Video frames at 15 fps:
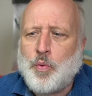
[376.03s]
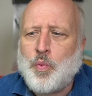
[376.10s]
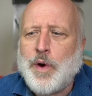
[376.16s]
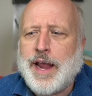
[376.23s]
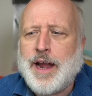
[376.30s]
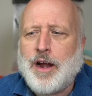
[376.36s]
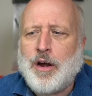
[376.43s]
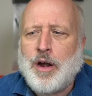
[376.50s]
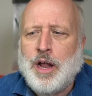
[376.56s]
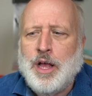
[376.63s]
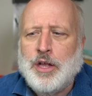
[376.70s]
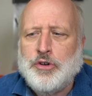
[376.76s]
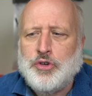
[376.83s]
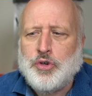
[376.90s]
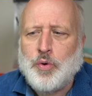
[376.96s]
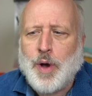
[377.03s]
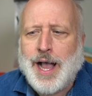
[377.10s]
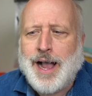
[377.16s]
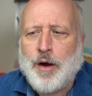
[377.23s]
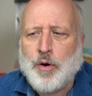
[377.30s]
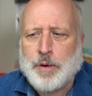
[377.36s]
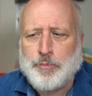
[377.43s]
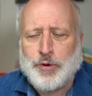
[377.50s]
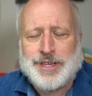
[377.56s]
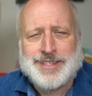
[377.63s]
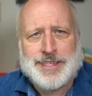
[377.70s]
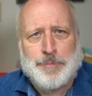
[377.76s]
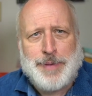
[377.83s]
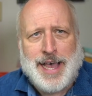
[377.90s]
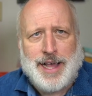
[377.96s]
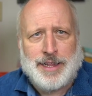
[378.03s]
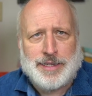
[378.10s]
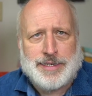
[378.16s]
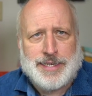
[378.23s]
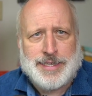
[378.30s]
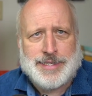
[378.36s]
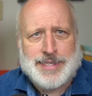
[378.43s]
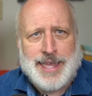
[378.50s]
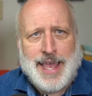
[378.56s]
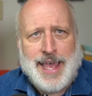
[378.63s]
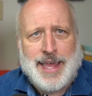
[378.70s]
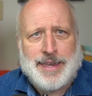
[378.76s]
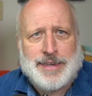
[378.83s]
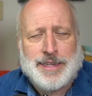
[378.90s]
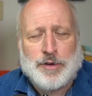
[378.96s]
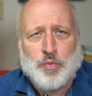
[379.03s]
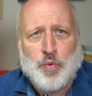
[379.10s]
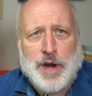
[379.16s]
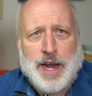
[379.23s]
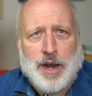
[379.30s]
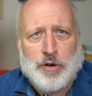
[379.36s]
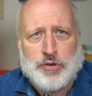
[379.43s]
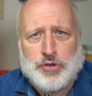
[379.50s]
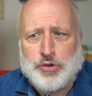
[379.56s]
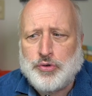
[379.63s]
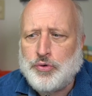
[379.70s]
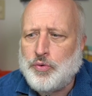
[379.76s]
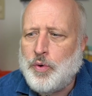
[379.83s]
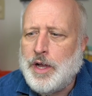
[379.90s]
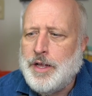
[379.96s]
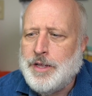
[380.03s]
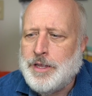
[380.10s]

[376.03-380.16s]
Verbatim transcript: where do our principalities end and where do